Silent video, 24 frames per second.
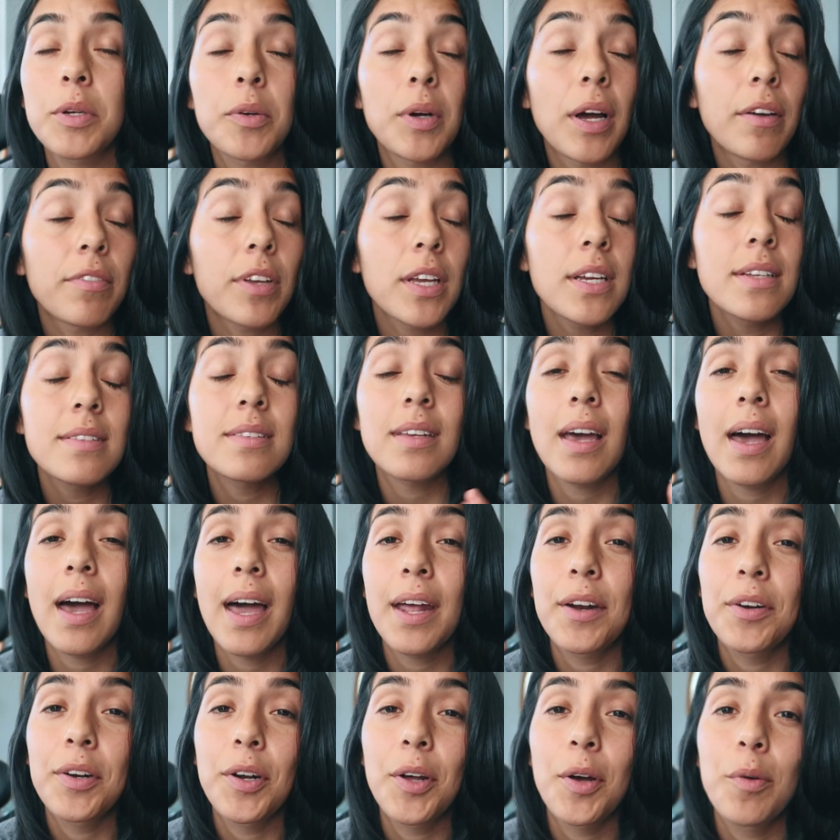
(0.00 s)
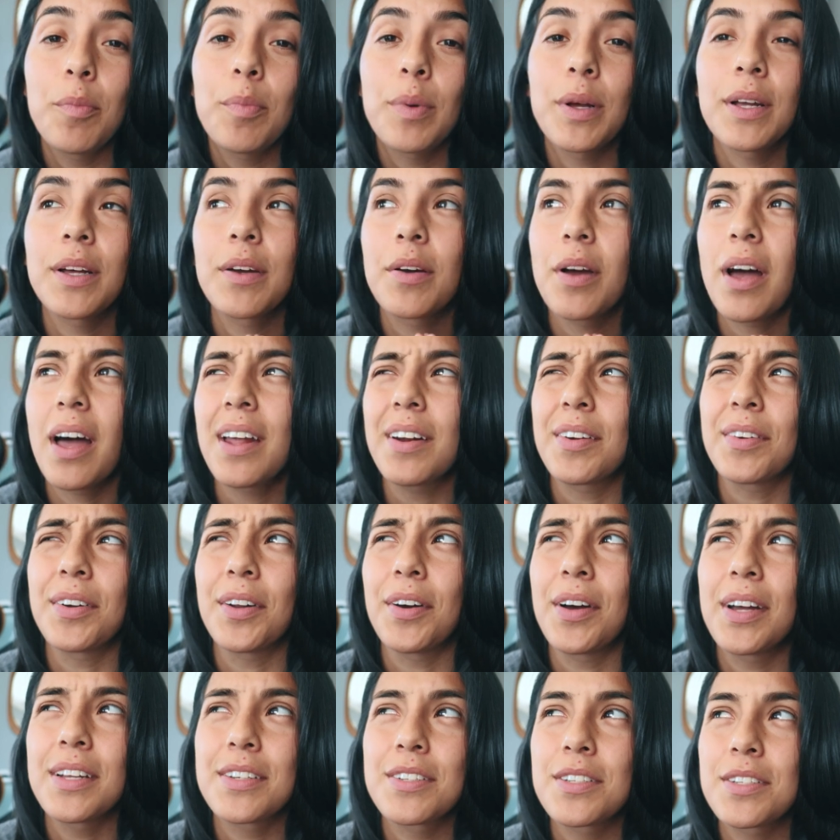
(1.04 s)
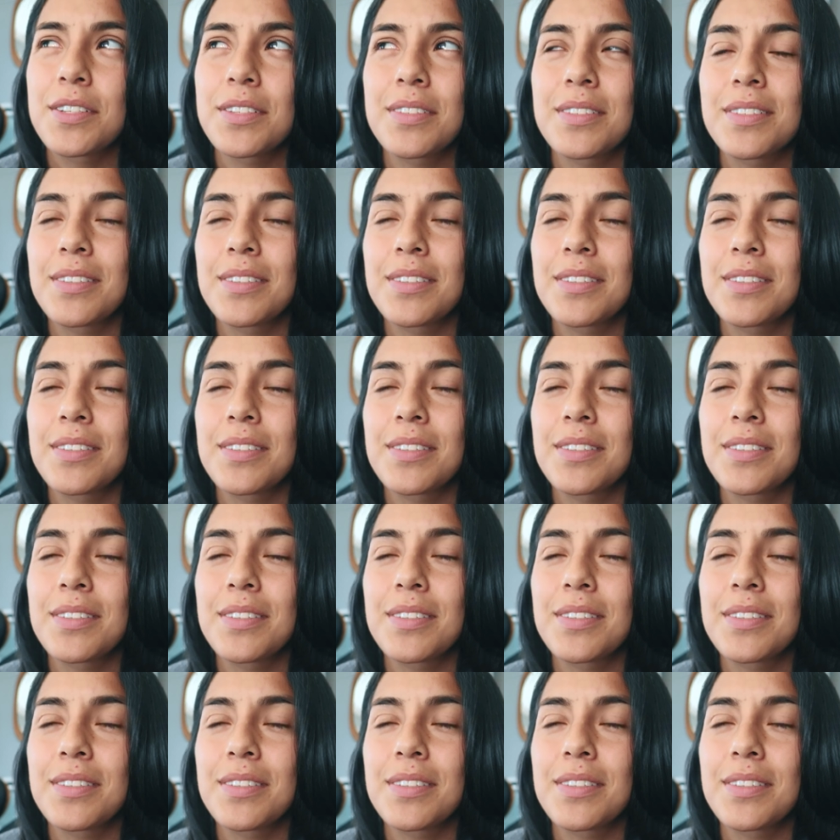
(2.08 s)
don't have kids, I don't know, but I don't know,